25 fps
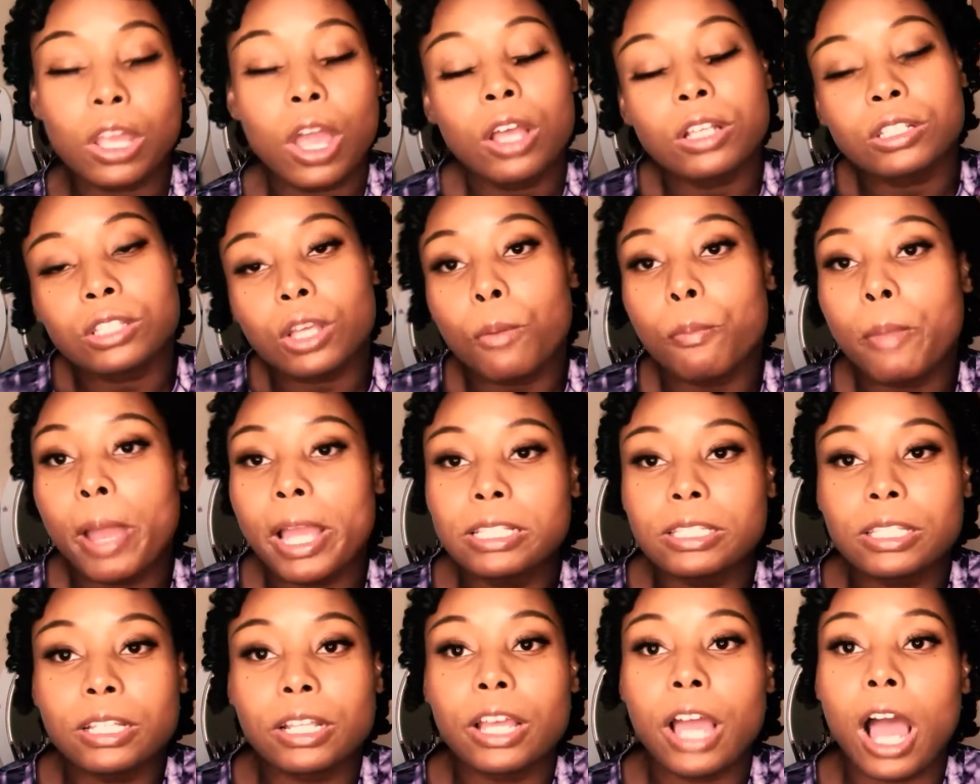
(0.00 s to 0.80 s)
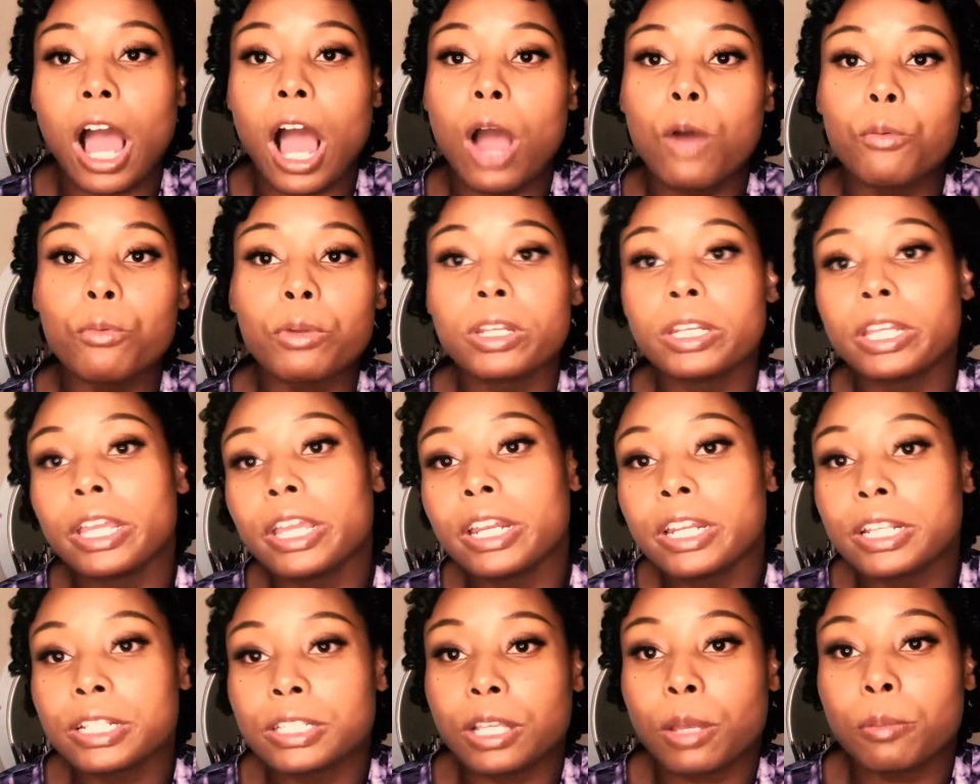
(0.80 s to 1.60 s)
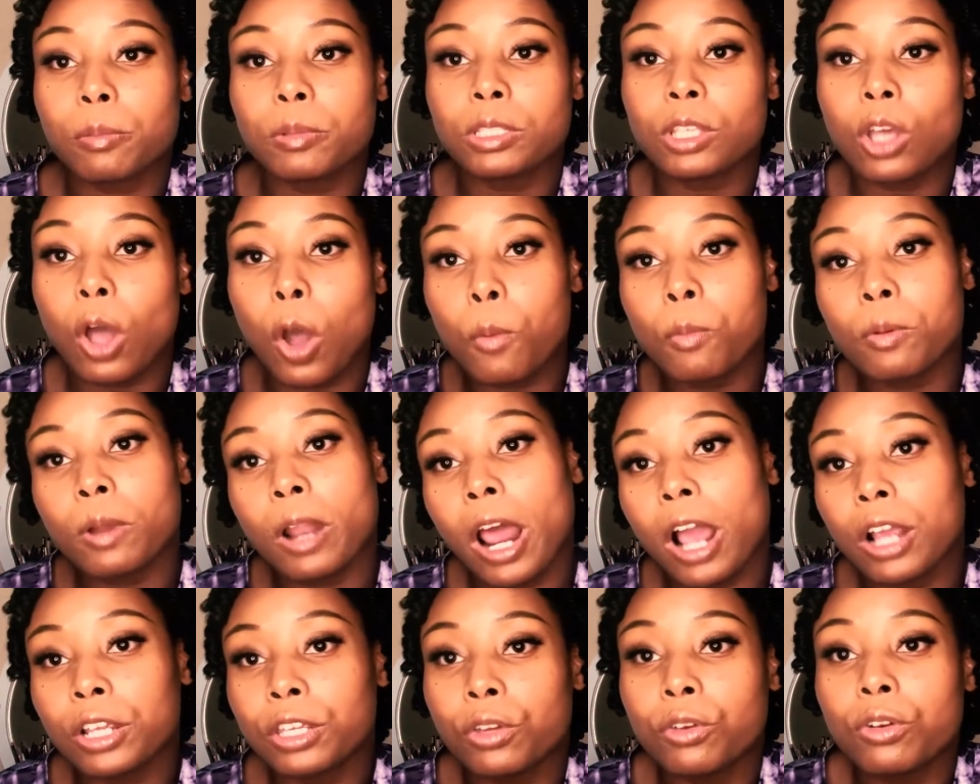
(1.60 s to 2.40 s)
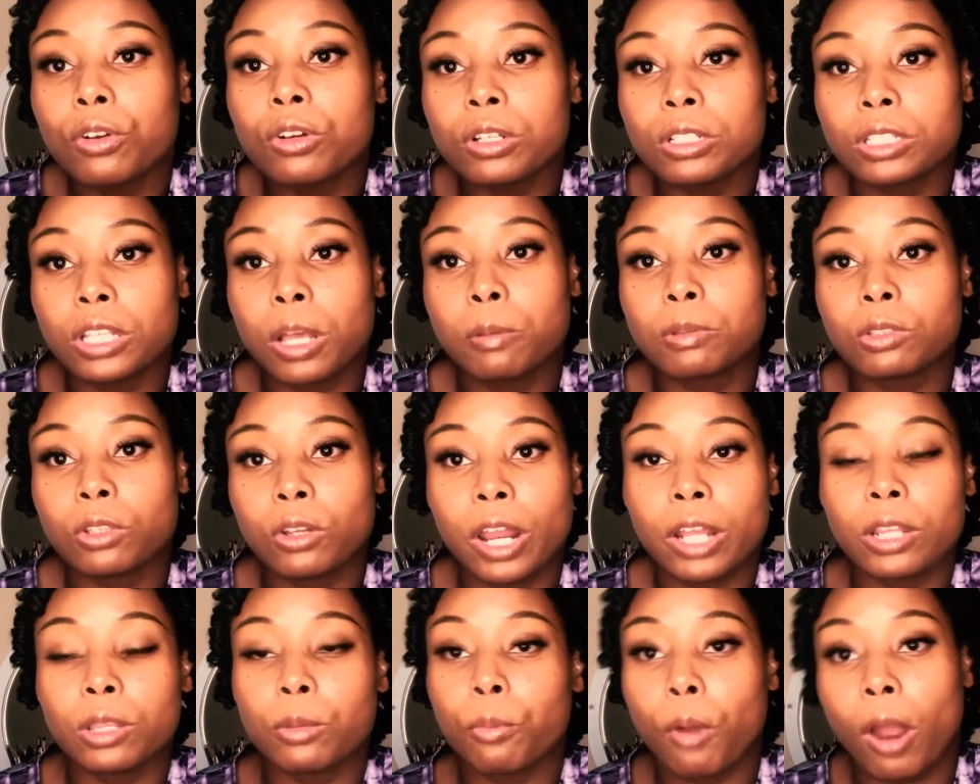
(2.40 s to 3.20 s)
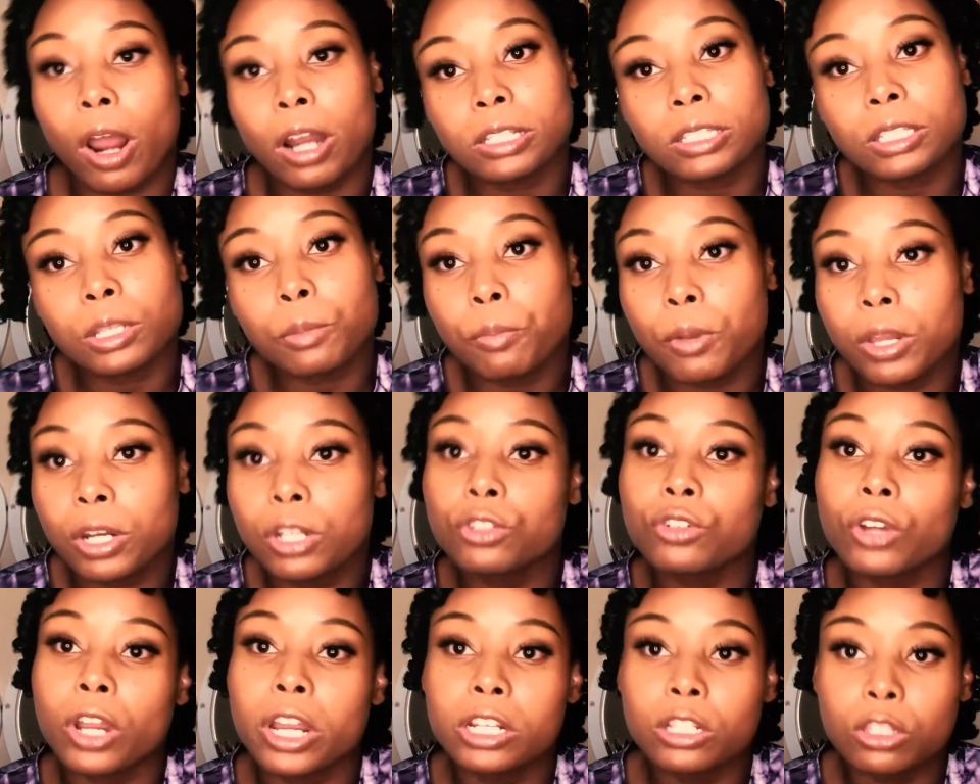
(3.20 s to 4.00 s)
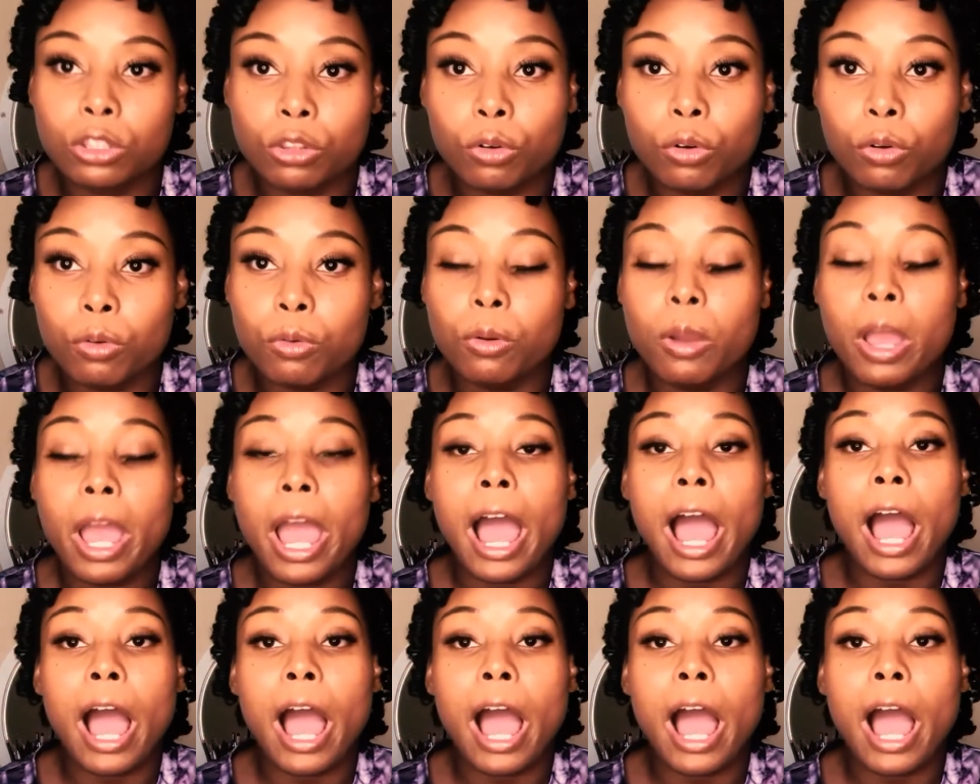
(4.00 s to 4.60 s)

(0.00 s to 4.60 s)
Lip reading: So basically all we need is something to open our cuticles up so that the products can penetrate through.